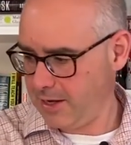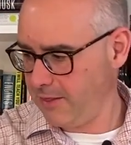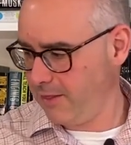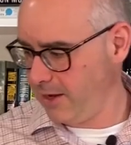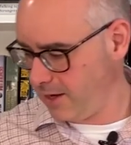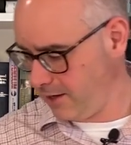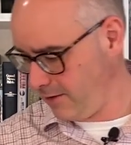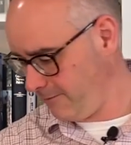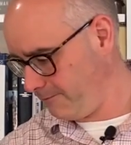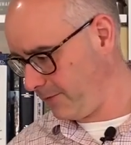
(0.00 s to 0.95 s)
And
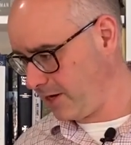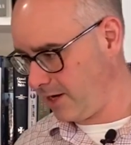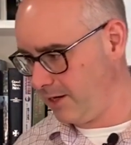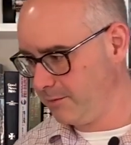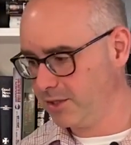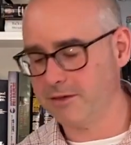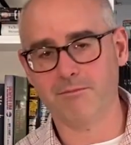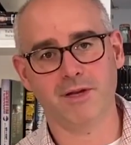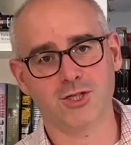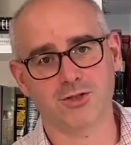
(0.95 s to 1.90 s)
then I'm gonna
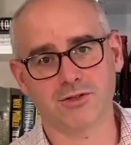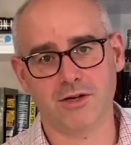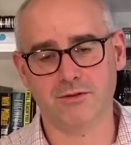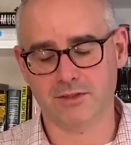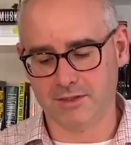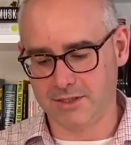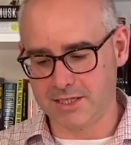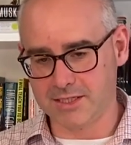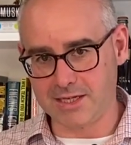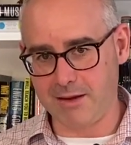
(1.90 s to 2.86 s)
measure out
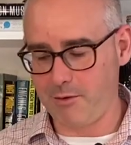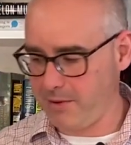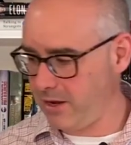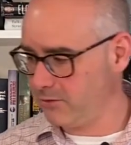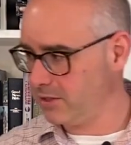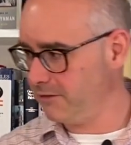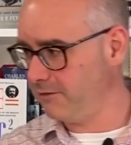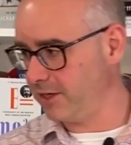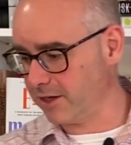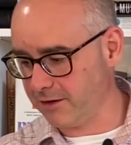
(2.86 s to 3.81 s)
the same amount of
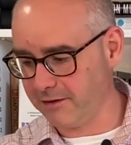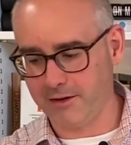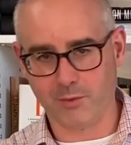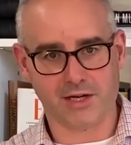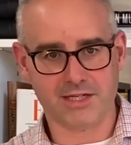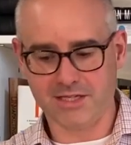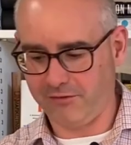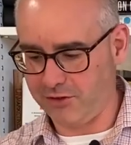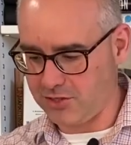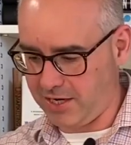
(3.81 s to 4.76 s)
vinegar, and we're gonna see
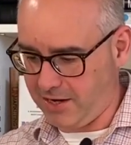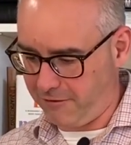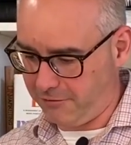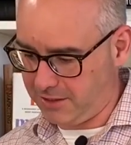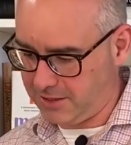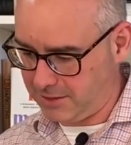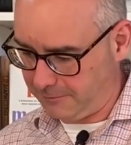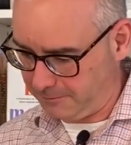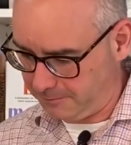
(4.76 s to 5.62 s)
if there's any difference.